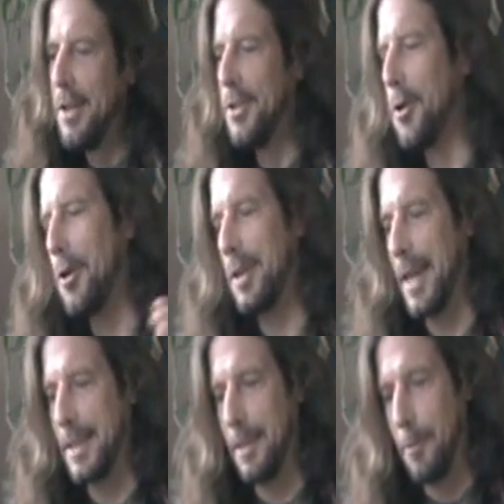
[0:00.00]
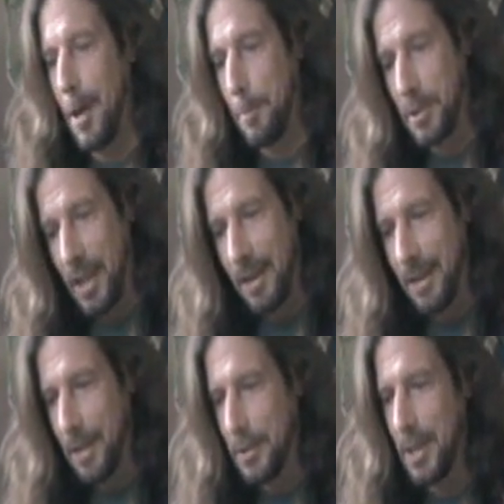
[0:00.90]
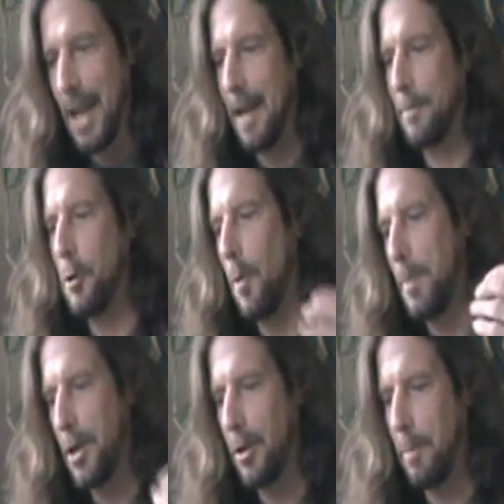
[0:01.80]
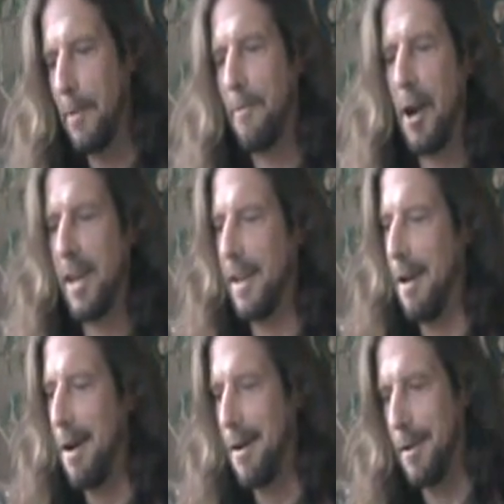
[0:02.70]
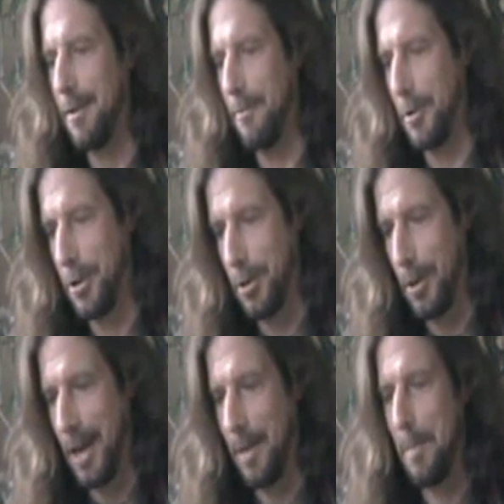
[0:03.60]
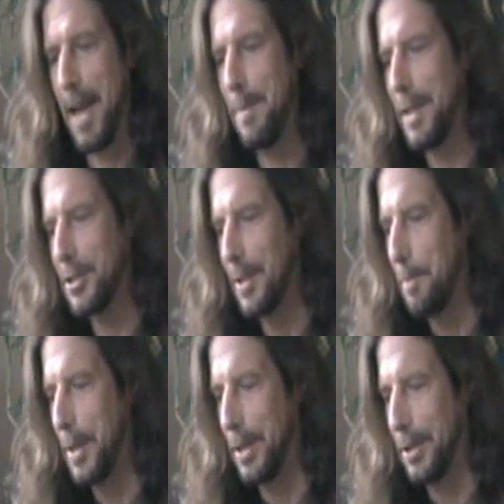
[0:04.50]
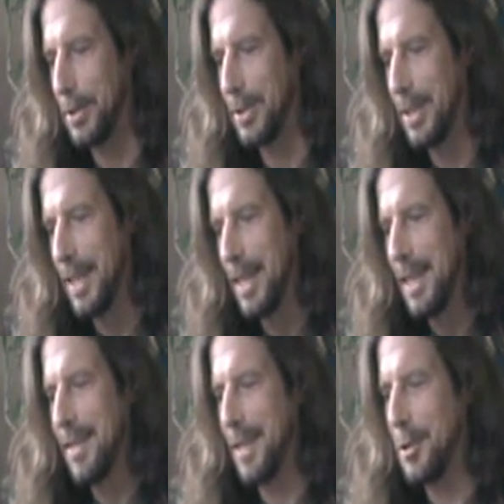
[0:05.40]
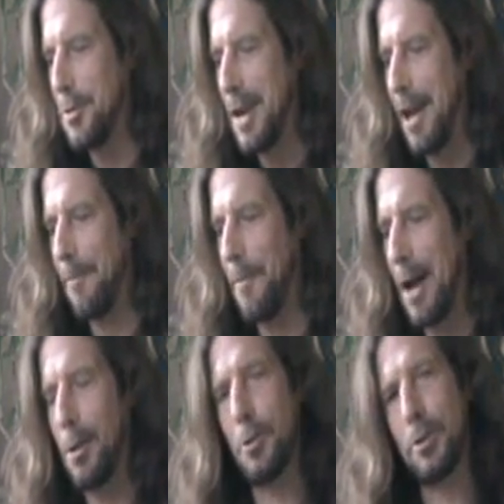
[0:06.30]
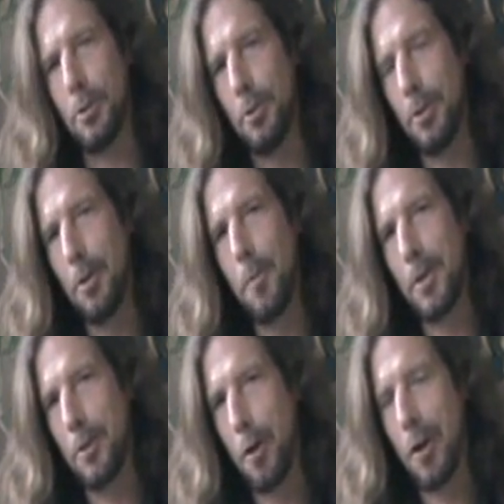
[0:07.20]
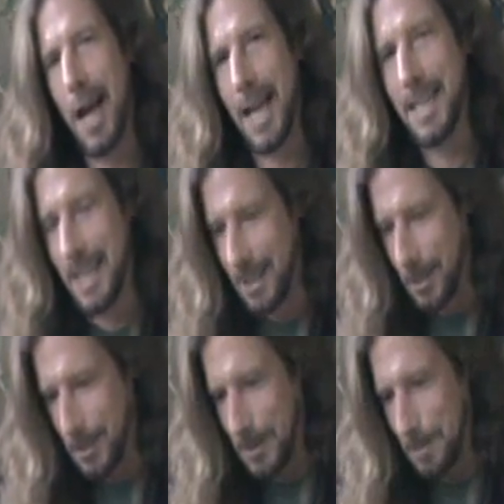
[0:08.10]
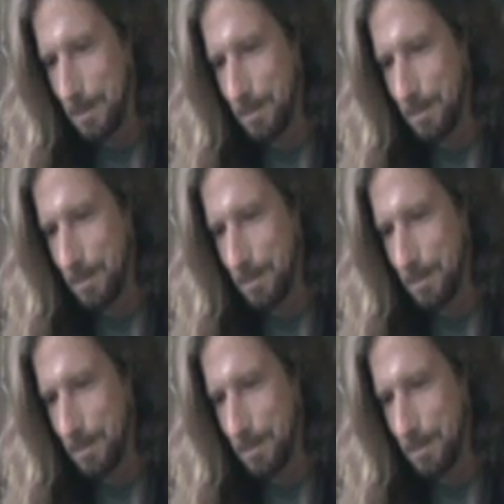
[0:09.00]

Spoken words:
Your elected representatives have to appear to be fighting hard for you on amendments to bills that do not follow suit with your ideals.